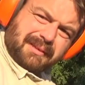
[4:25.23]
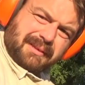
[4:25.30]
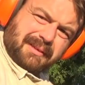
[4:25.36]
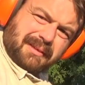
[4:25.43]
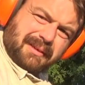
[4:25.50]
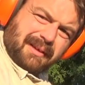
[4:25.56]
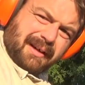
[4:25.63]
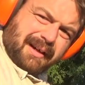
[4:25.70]

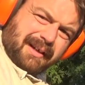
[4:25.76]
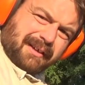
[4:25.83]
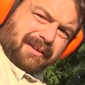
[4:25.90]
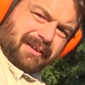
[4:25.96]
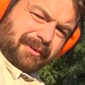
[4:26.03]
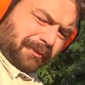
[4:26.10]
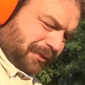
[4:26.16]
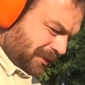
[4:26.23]
Alright, I
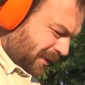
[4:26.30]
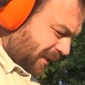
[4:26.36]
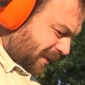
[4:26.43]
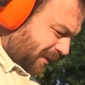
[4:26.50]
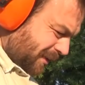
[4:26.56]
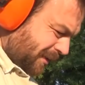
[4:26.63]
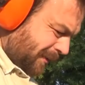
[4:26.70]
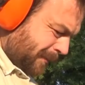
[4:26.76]
couldn't
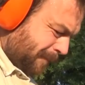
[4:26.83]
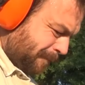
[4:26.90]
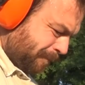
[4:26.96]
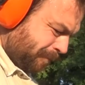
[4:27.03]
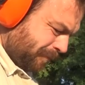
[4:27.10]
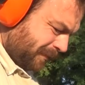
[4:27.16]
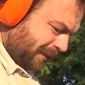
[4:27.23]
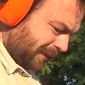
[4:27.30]
resist.
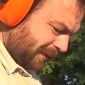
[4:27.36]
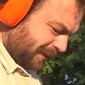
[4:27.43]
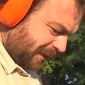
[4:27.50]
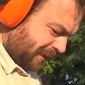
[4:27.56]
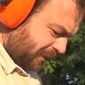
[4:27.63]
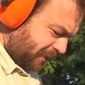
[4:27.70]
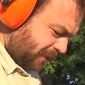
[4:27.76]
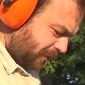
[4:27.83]

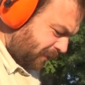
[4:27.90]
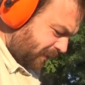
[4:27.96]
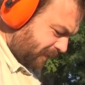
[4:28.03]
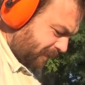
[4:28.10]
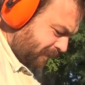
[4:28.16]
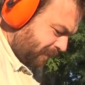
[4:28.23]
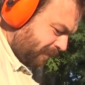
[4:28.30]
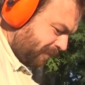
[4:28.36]
Let's shoot it.
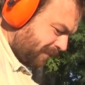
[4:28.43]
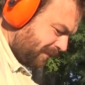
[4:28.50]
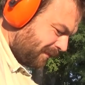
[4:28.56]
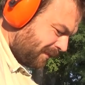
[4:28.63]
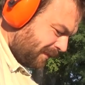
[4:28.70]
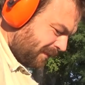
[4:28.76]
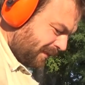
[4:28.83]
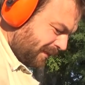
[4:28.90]

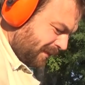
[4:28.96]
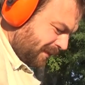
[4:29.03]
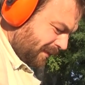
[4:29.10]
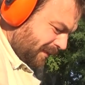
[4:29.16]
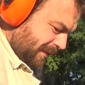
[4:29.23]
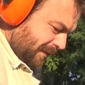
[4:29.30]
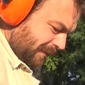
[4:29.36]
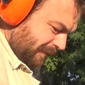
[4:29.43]

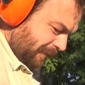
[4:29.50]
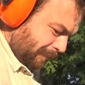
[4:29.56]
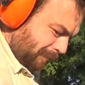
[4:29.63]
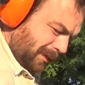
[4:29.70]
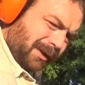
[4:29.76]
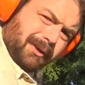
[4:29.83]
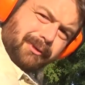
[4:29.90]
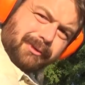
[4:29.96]
If it
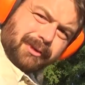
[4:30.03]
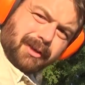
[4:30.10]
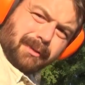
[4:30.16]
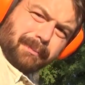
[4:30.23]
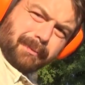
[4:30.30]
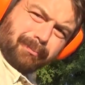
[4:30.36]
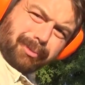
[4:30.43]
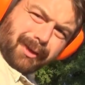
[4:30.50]
blows
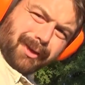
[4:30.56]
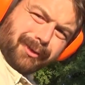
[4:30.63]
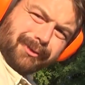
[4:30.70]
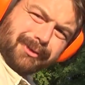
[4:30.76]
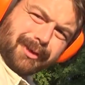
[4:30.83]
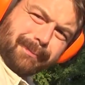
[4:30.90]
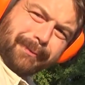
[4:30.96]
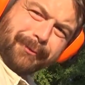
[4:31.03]
up
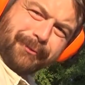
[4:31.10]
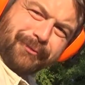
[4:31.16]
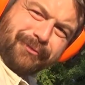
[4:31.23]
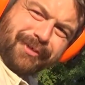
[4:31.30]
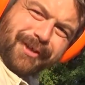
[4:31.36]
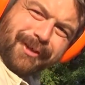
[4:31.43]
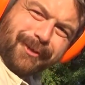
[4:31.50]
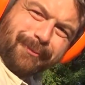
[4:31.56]
on
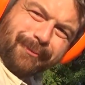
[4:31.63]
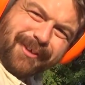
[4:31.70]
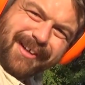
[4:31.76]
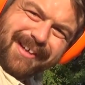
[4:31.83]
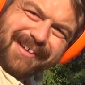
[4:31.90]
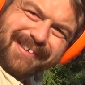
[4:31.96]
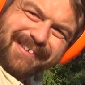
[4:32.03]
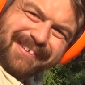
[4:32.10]
film,
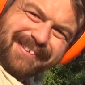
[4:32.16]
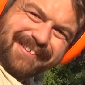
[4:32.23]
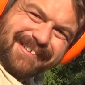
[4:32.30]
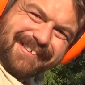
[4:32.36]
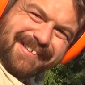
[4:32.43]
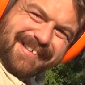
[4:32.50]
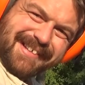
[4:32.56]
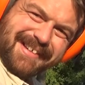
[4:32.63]
right?
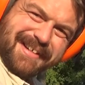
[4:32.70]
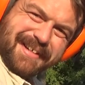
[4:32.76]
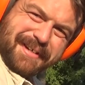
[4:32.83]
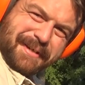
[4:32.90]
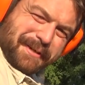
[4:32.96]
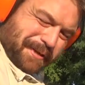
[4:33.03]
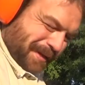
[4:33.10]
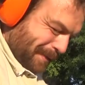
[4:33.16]

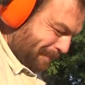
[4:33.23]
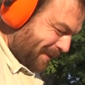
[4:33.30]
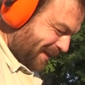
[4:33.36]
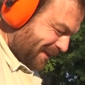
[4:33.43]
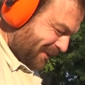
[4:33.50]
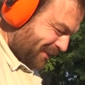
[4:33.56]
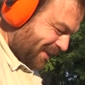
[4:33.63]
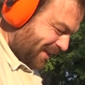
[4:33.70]
I bet
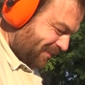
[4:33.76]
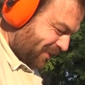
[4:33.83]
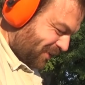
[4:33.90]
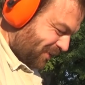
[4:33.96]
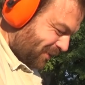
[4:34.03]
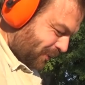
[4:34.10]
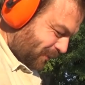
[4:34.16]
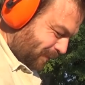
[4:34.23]
it's safe to
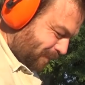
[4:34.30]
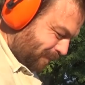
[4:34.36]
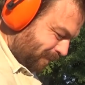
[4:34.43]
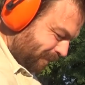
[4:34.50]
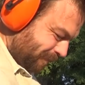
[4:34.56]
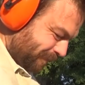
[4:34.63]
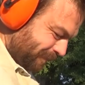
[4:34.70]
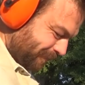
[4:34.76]
shoot.
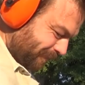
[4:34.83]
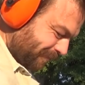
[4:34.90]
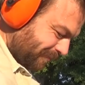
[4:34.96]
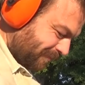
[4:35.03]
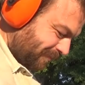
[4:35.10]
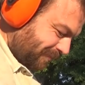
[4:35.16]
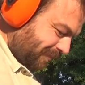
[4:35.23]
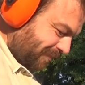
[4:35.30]

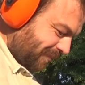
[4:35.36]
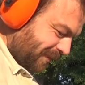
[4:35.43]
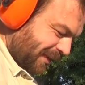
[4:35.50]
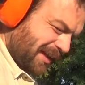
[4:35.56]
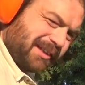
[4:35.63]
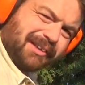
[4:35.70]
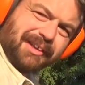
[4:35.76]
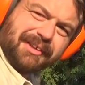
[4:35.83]

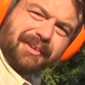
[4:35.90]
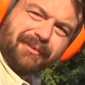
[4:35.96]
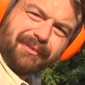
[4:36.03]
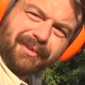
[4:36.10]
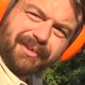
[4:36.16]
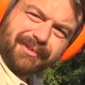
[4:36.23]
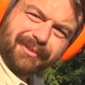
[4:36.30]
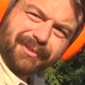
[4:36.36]
Actually, I know
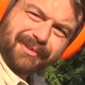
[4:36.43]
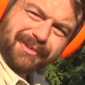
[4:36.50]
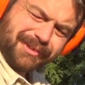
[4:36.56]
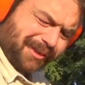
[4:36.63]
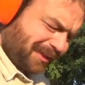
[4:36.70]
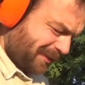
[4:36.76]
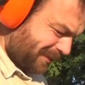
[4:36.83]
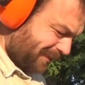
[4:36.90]
it is. I already
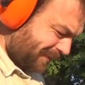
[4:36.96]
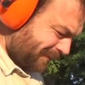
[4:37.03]
shot it.